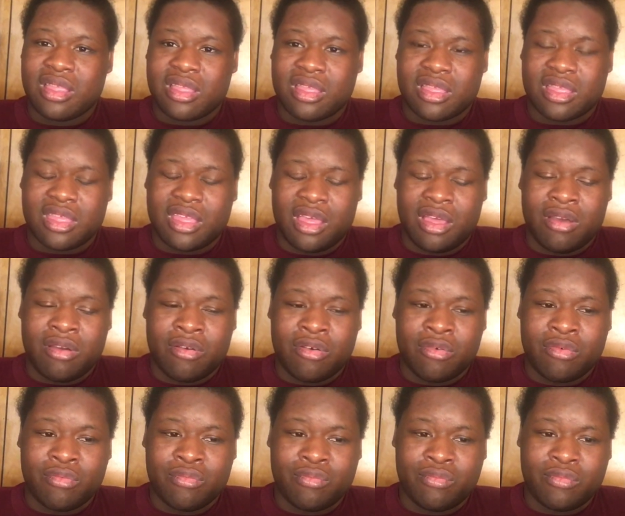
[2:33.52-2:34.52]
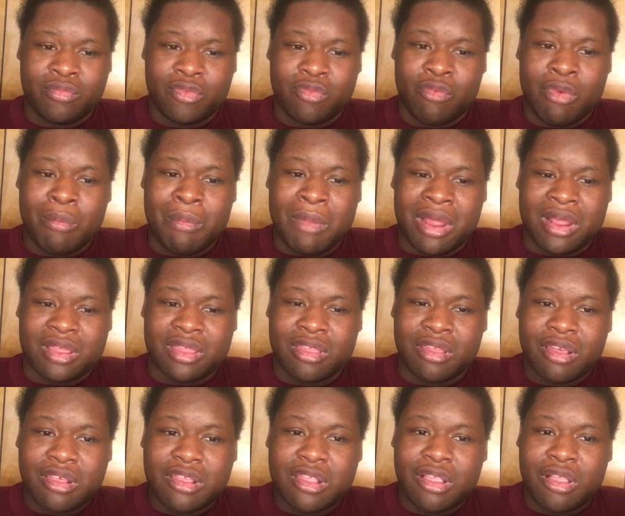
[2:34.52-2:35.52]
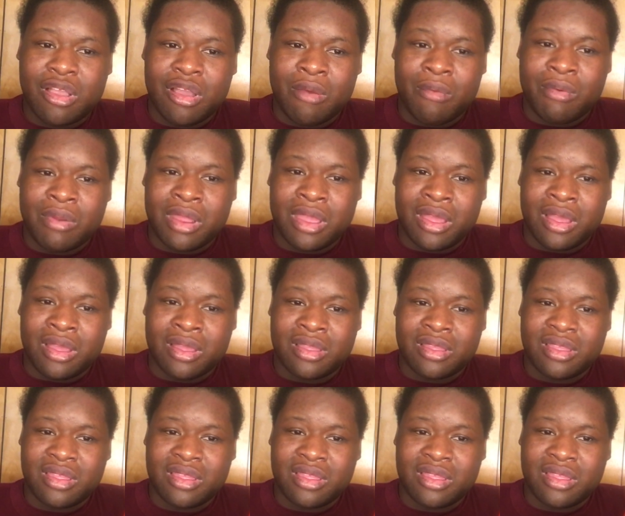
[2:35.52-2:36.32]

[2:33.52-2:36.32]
So when my sister go over there,